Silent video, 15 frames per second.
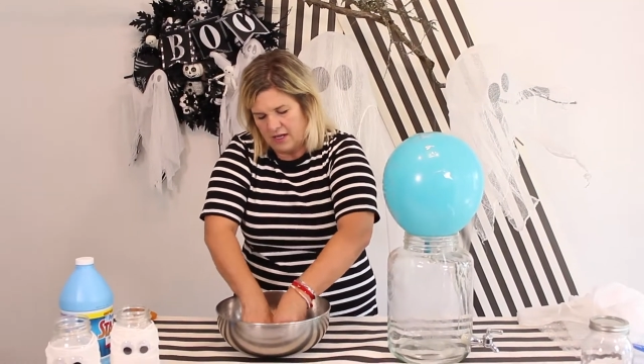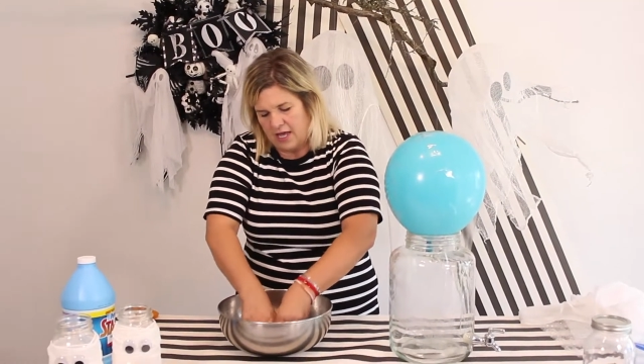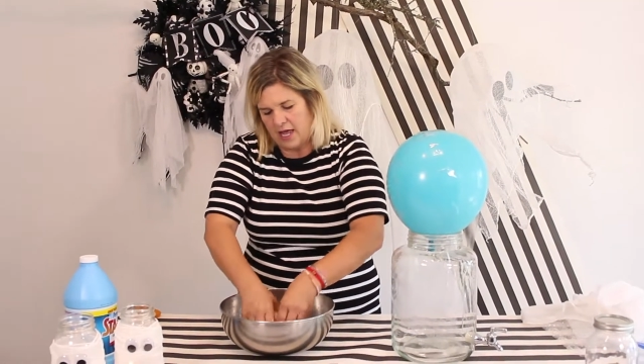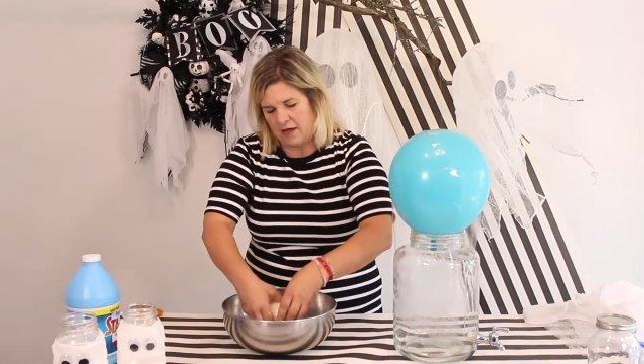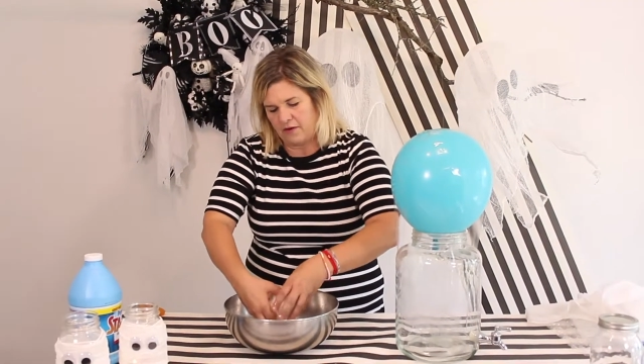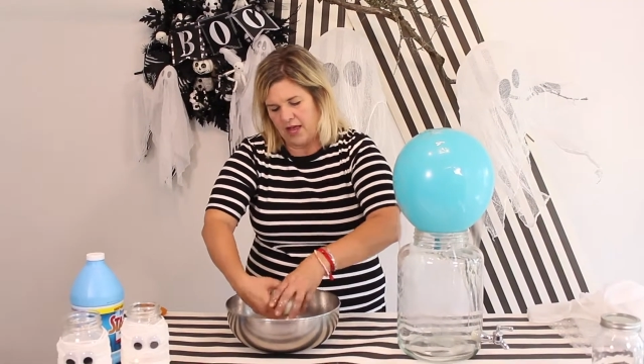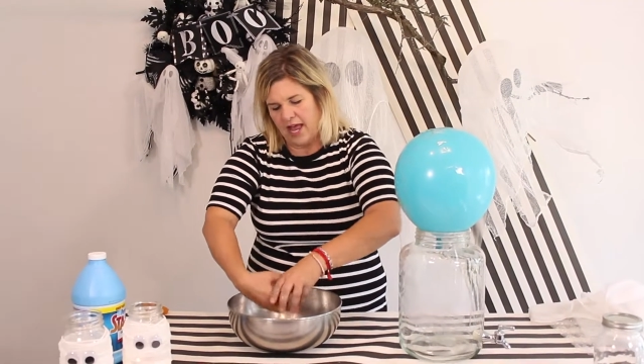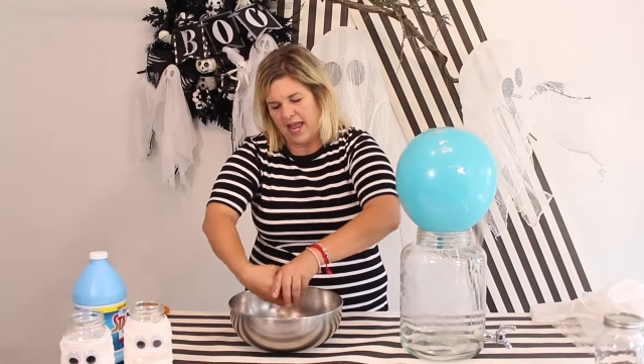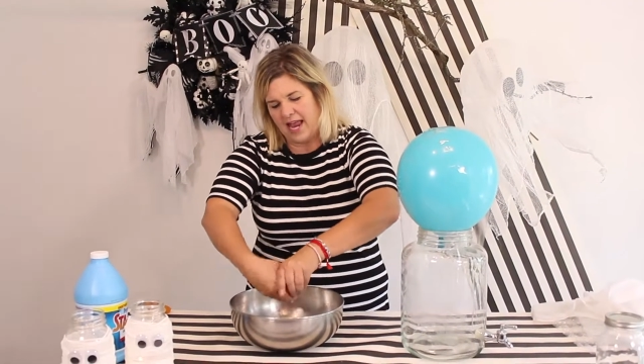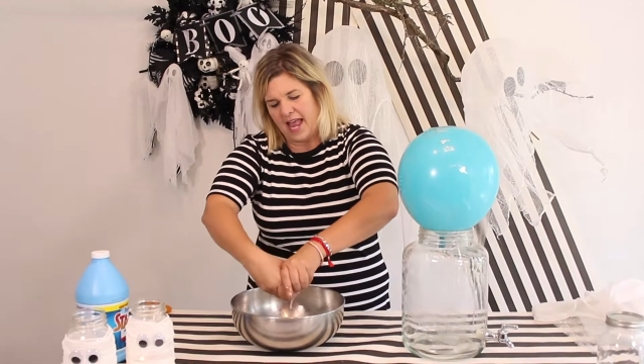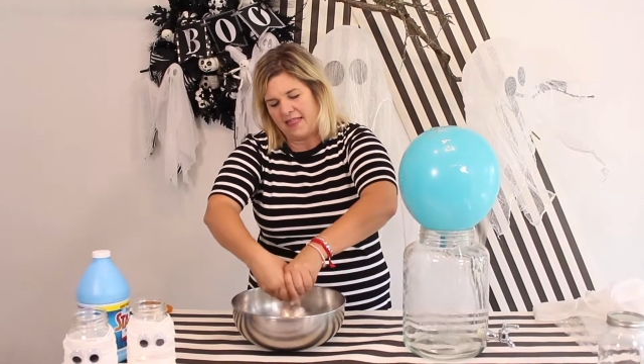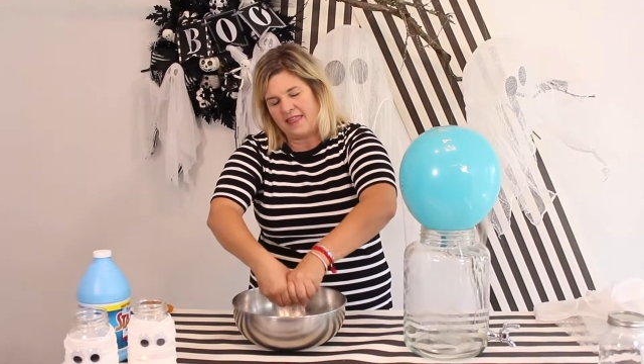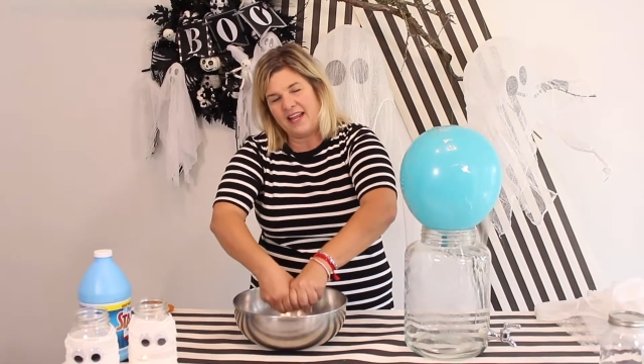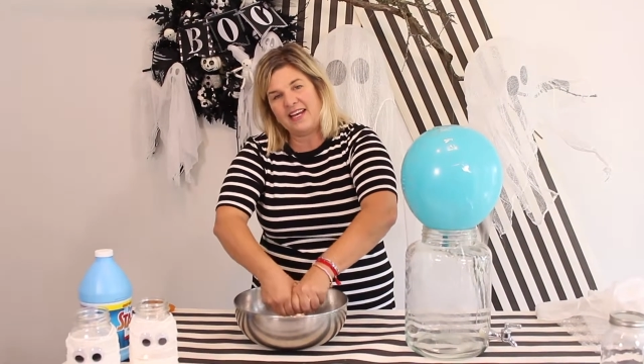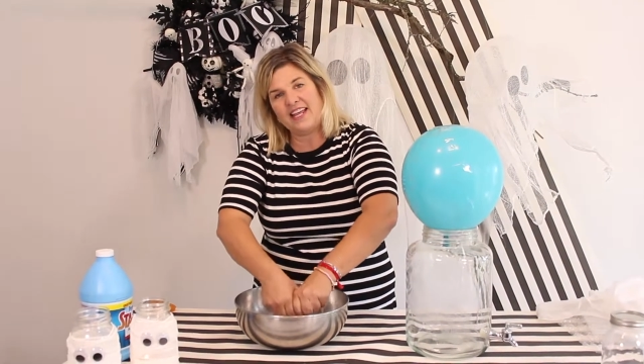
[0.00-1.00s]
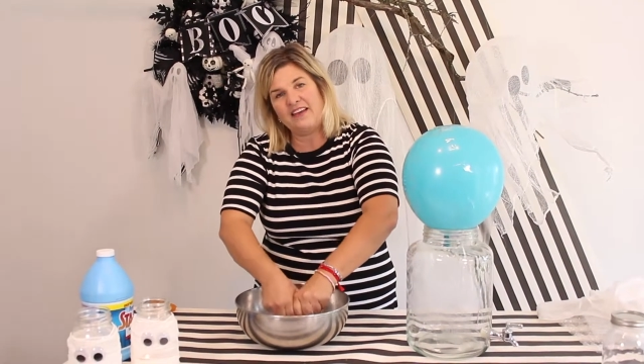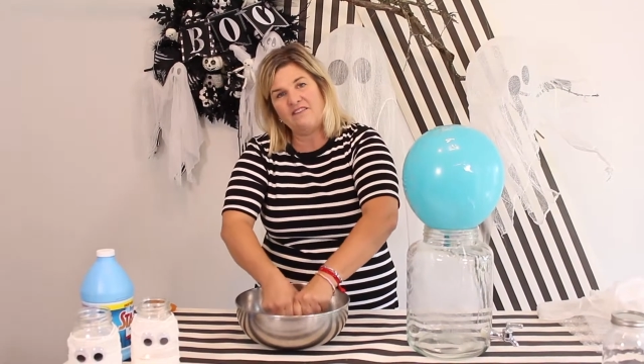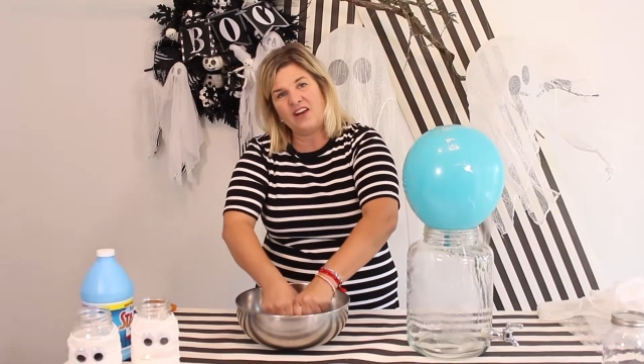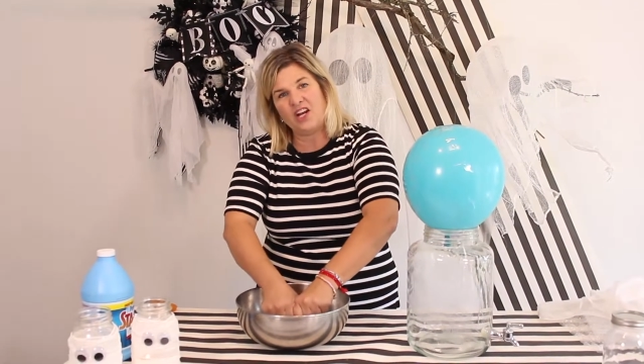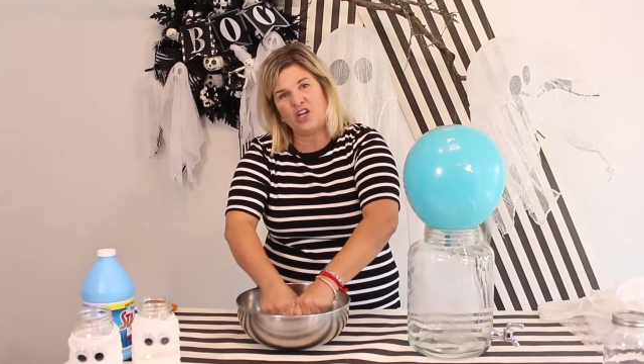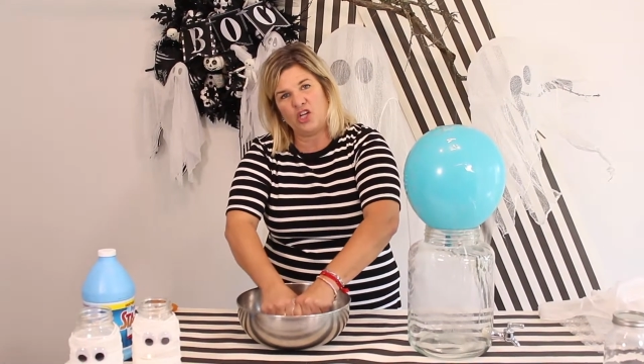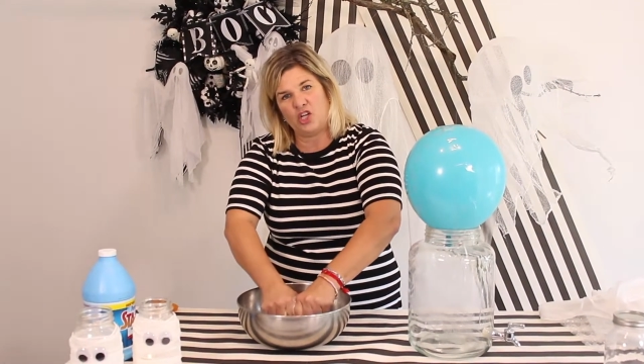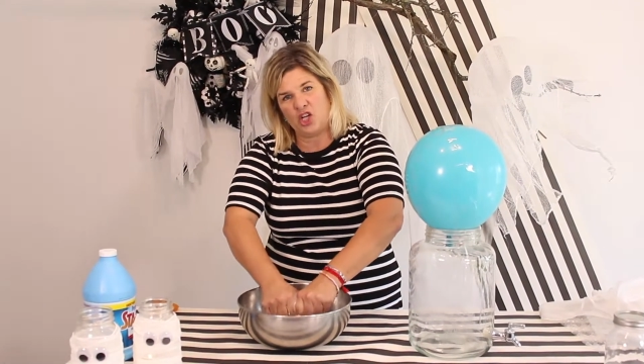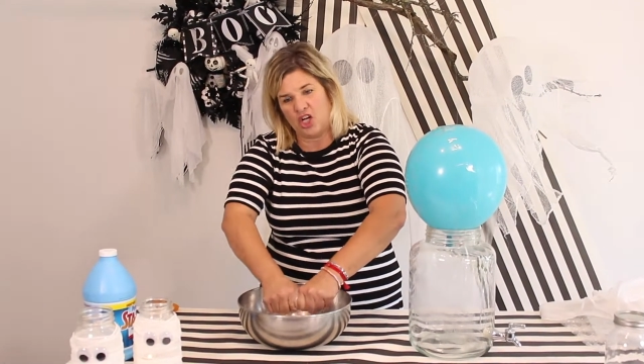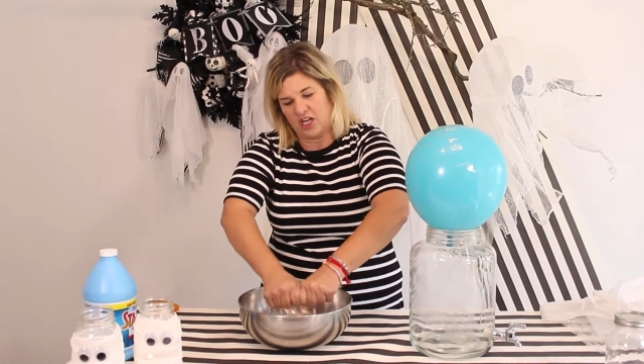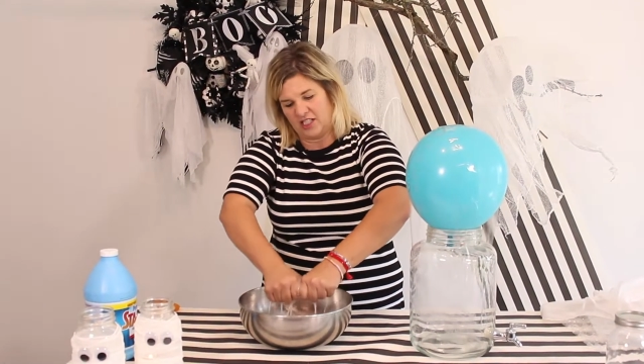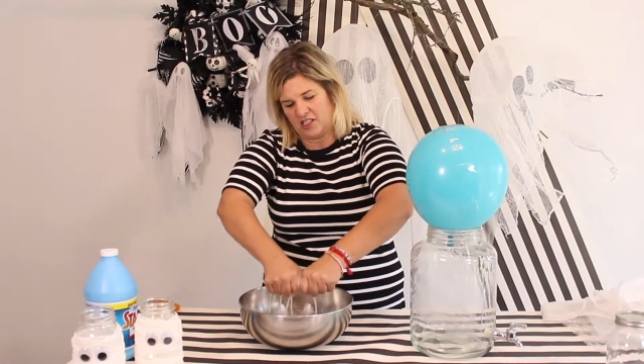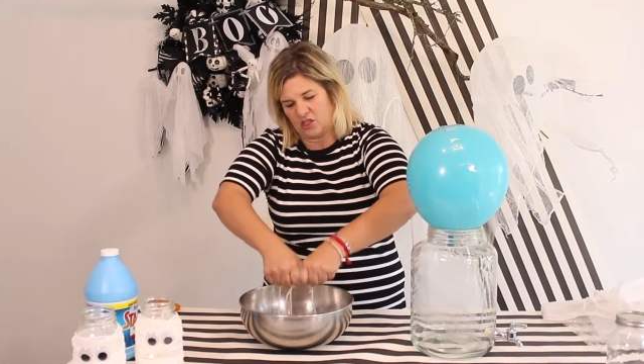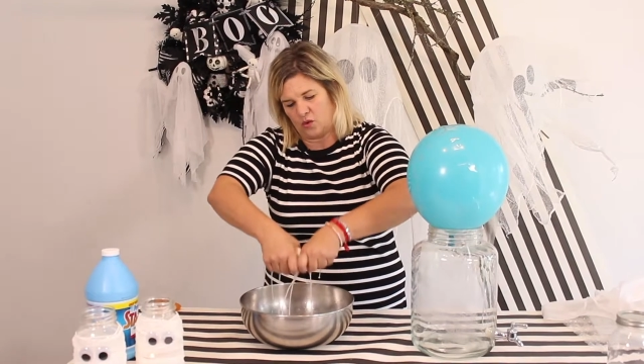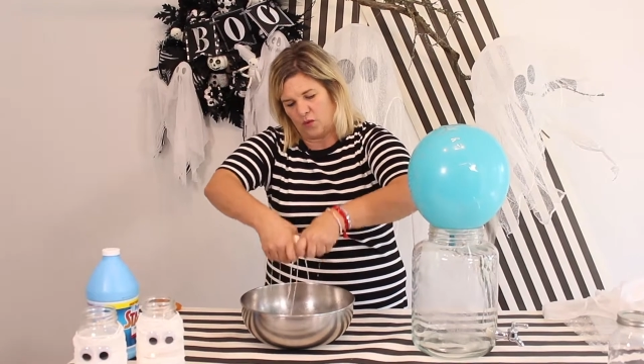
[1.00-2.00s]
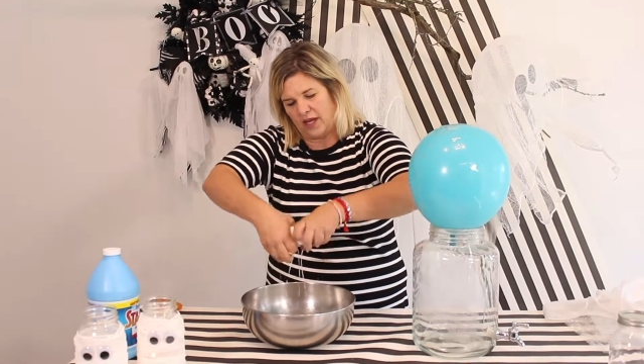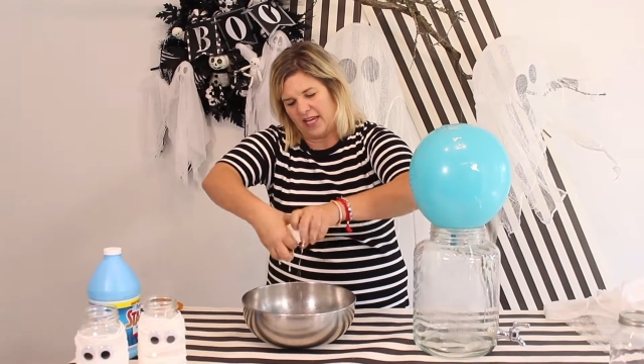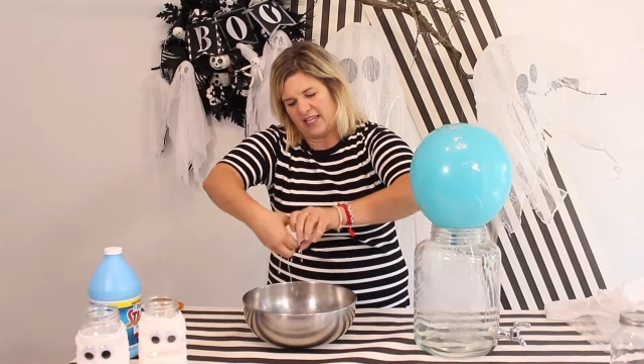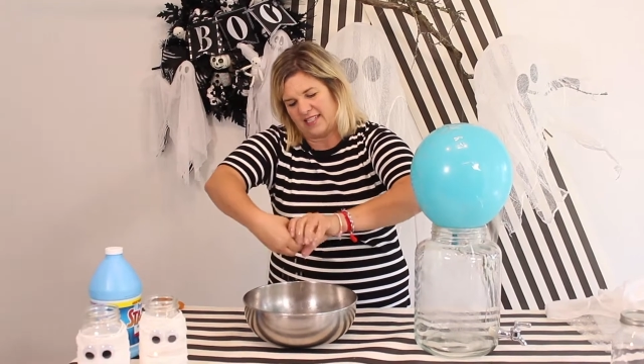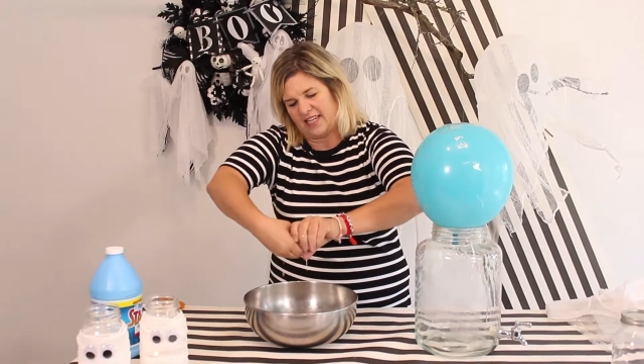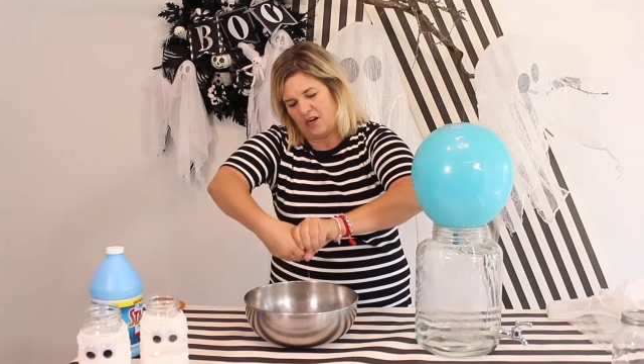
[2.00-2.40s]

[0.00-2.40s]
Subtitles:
Okay, and then give it a good squeeze